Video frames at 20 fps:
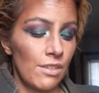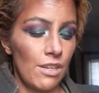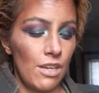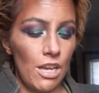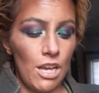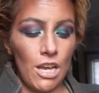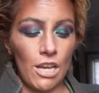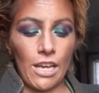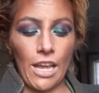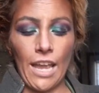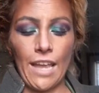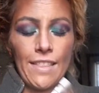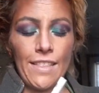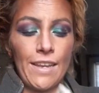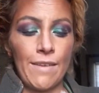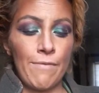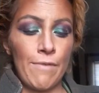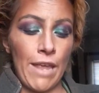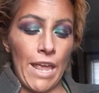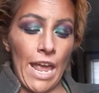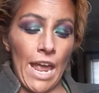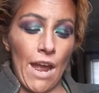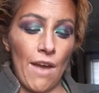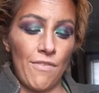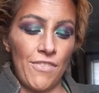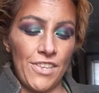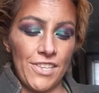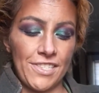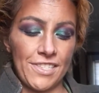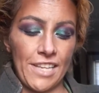Okay, then we
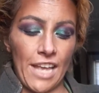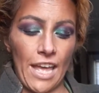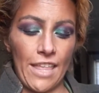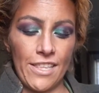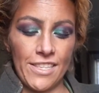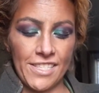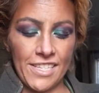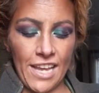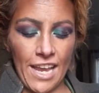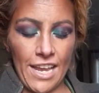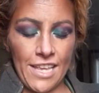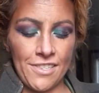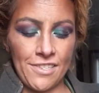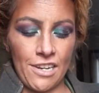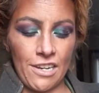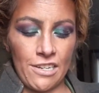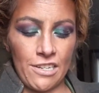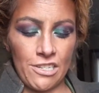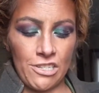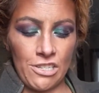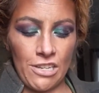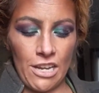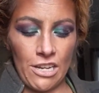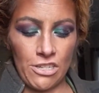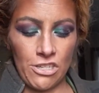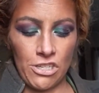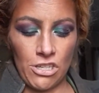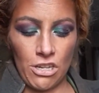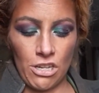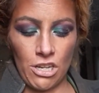have this guy. This guy is going to
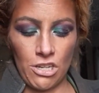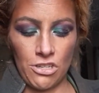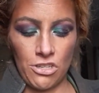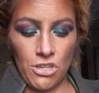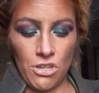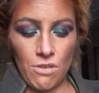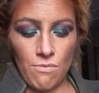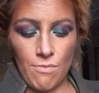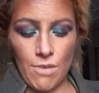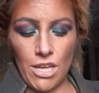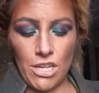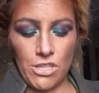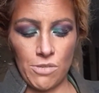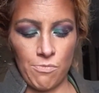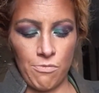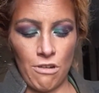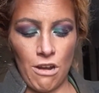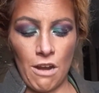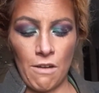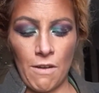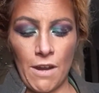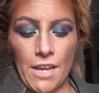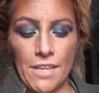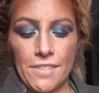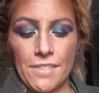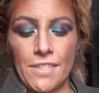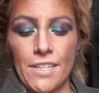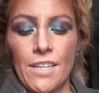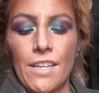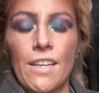not show you too much progress.